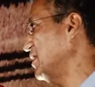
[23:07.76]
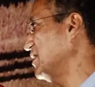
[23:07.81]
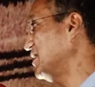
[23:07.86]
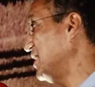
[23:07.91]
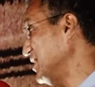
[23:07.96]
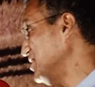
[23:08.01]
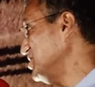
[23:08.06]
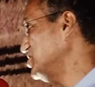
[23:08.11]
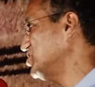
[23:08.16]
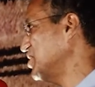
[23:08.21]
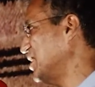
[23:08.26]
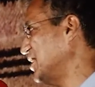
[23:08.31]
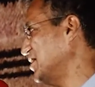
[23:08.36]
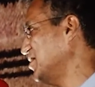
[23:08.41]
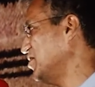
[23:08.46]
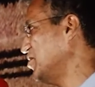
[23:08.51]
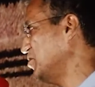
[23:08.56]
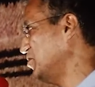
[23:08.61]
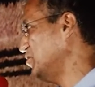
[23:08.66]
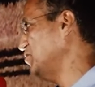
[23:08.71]
against
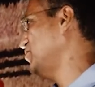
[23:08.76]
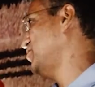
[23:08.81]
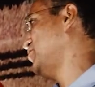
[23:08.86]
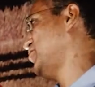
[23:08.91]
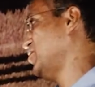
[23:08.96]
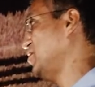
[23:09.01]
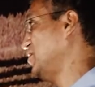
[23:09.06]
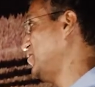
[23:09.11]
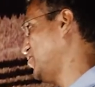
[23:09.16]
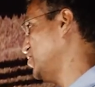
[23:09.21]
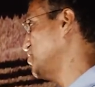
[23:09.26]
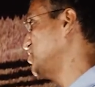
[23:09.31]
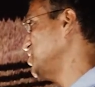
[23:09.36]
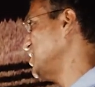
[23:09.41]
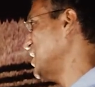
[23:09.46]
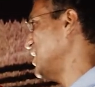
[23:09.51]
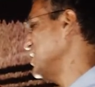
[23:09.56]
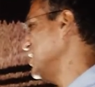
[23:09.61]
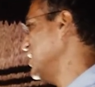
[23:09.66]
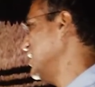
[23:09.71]
China for
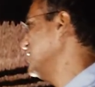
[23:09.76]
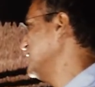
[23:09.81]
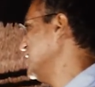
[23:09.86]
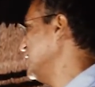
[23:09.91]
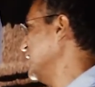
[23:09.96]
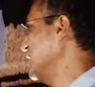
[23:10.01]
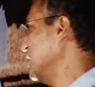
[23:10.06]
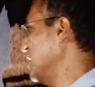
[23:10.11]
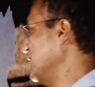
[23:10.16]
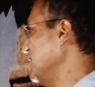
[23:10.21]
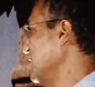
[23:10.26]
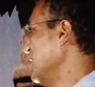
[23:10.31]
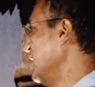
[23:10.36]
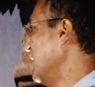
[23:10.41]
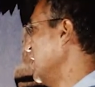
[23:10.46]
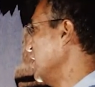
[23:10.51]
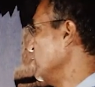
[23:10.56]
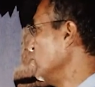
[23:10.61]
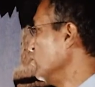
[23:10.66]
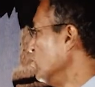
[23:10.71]
CIA, and then again
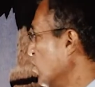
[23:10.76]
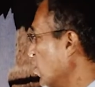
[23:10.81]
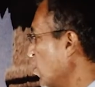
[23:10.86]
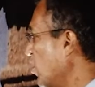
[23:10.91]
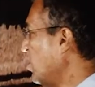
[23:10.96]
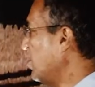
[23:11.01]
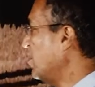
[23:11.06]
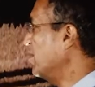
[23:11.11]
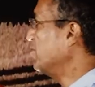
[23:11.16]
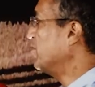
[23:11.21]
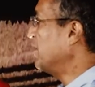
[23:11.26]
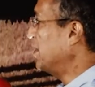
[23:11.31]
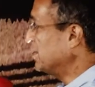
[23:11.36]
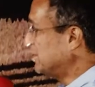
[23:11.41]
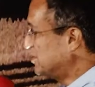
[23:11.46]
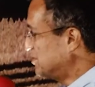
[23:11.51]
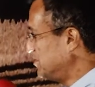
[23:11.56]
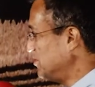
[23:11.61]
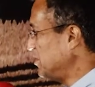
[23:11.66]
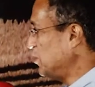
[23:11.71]
you
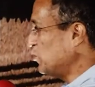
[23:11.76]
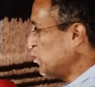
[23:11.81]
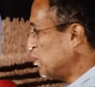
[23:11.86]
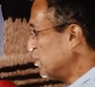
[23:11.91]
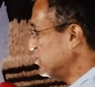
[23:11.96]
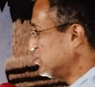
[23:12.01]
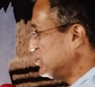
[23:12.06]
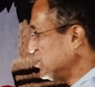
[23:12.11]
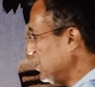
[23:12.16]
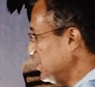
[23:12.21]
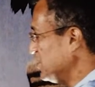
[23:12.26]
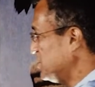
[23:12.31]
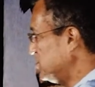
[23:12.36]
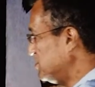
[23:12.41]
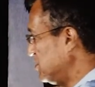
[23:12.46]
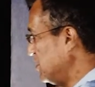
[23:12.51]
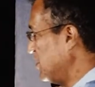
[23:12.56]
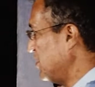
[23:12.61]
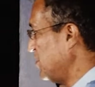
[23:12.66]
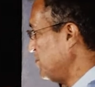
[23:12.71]
was
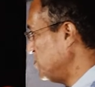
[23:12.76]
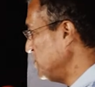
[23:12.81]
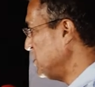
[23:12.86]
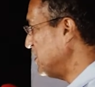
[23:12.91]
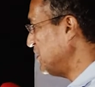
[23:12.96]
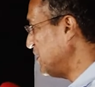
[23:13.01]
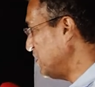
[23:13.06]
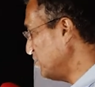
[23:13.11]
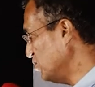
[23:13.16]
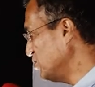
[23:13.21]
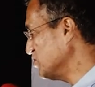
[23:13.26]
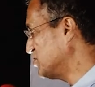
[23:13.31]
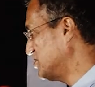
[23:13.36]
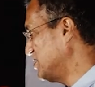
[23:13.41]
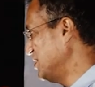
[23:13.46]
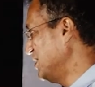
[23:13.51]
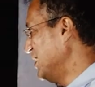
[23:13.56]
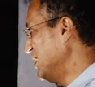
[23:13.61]
a PLA host.